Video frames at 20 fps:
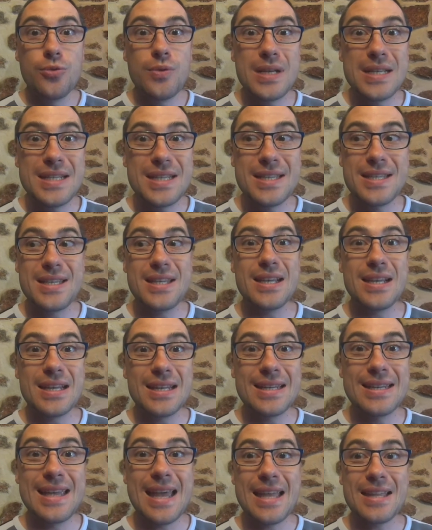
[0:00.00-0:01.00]
we still
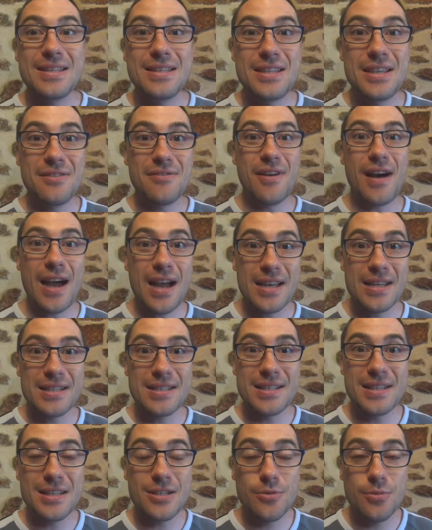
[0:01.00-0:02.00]
get
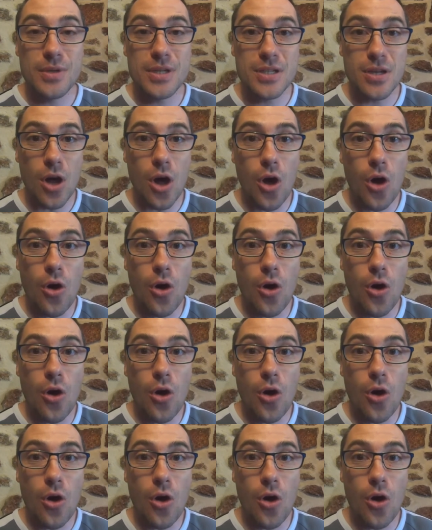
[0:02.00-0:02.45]
devices with